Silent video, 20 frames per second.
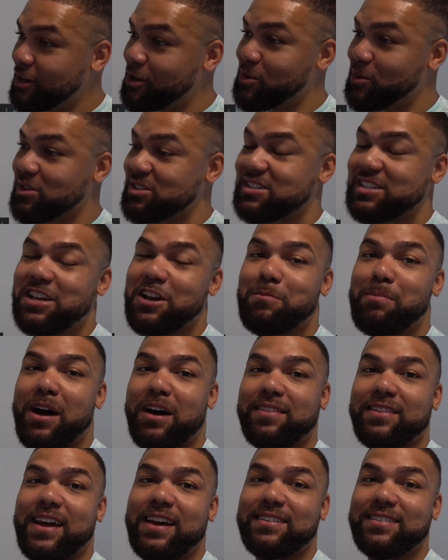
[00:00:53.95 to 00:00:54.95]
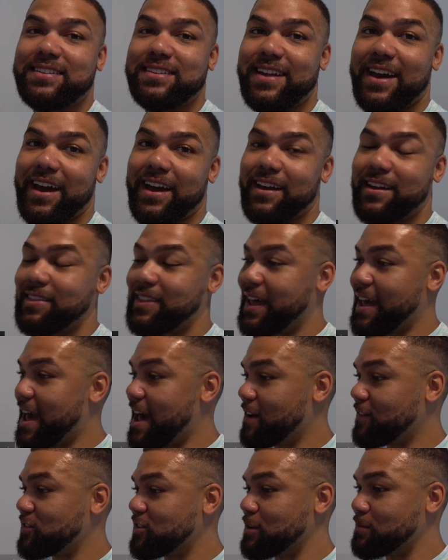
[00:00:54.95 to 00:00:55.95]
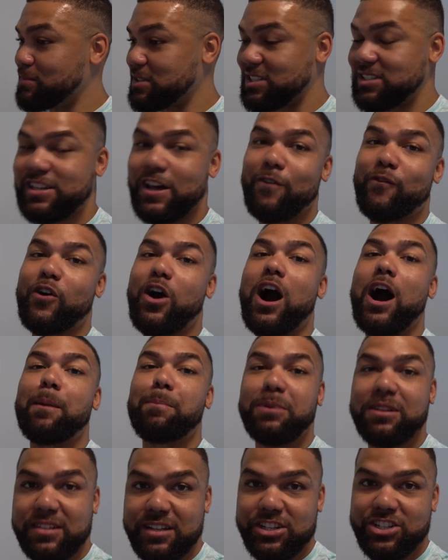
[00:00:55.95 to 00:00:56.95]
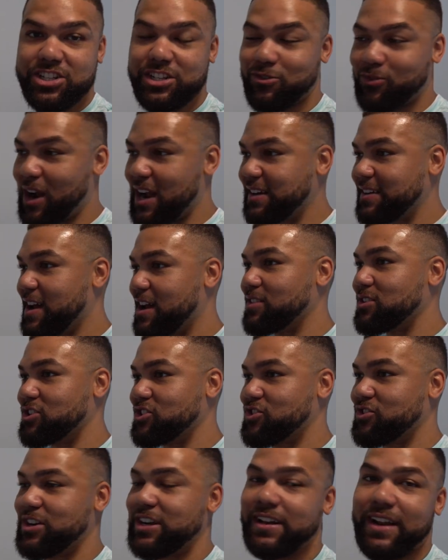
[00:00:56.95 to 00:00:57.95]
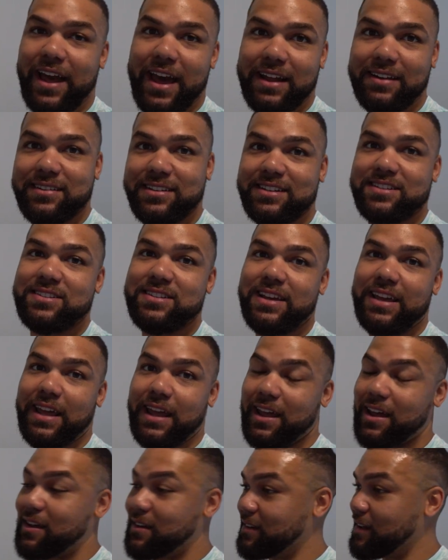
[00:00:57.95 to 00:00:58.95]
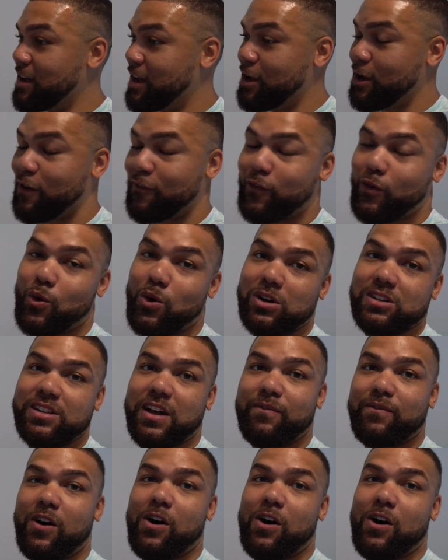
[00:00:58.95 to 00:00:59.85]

We'll see about that today. They have some stiff competition right down the street at Disney and, of course, at